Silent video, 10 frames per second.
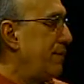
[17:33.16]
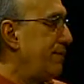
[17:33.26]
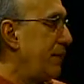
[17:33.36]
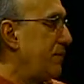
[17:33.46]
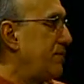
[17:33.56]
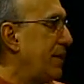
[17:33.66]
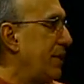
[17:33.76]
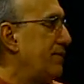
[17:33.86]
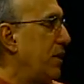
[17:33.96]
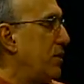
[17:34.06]
federal
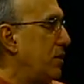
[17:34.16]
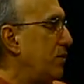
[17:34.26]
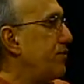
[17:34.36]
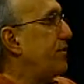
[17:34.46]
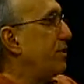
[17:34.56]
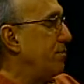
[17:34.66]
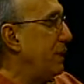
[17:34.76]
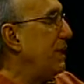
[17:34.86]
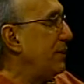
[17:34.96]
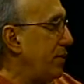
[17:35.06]
tax dollar goes to the
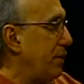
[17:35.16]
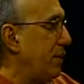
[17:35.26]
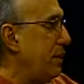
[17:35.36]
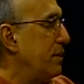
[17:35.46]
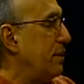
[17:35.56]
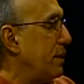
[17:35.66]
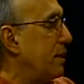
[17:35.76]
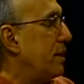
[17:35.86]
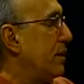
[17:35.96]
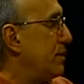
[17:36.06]
military. Yeah,
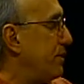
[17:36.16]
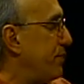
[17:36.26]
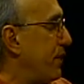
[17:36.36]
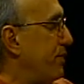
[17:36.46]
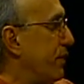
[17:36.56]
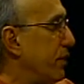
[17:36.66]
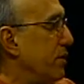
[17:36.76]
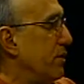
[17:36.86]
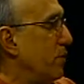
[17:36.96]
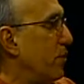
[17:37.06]
yeah to pay for
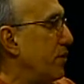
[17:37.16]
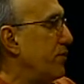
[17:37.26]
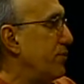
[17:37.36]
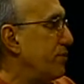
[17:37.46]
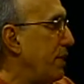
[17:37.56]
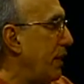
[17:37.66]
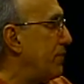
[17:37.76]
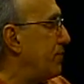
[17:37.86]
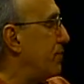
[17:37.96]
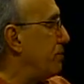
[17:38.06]
current wars and
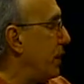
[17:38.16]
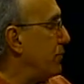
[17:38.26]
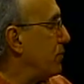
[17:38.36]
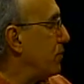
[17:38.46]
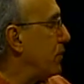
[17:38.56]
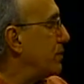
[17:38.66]
people past, past our wars. age